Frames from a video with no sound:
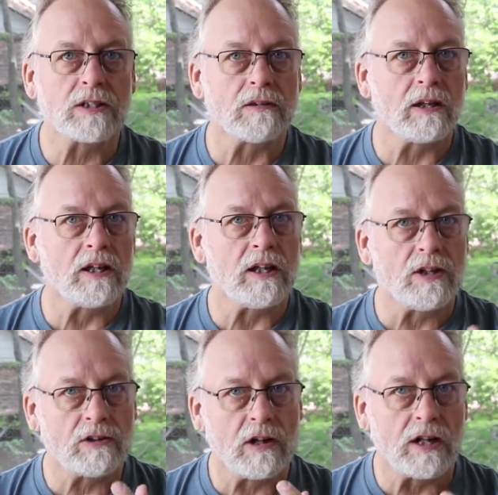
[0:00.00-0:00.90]
that they
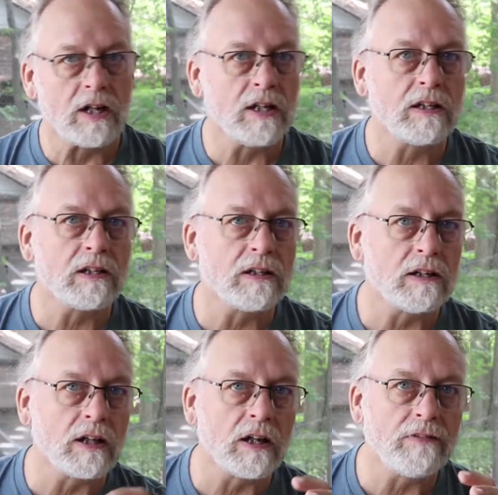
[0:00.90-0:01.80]
integrated into
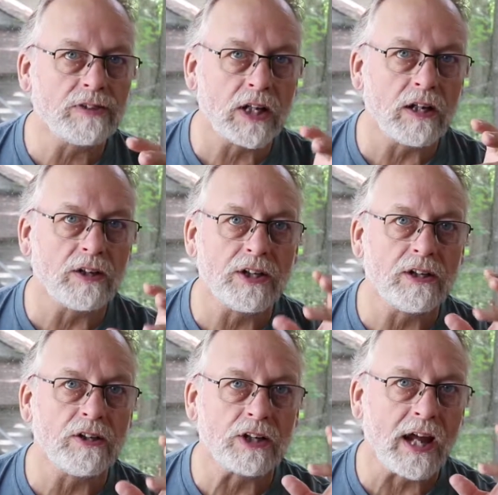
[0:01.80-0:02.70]
their lifestyle
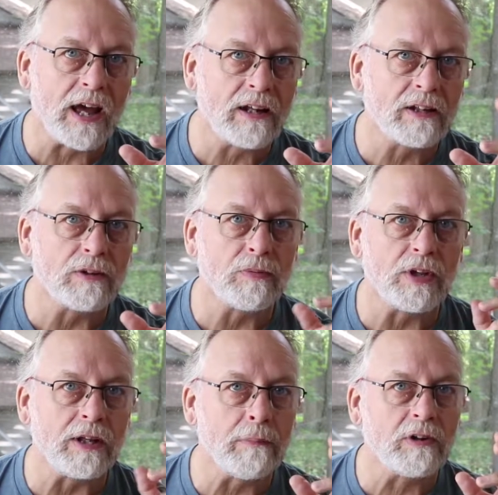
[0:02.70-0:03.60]
here in Canada when
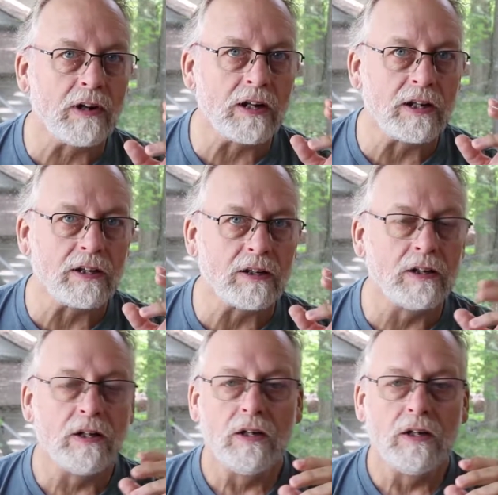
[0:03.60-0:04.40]
they immigrated here.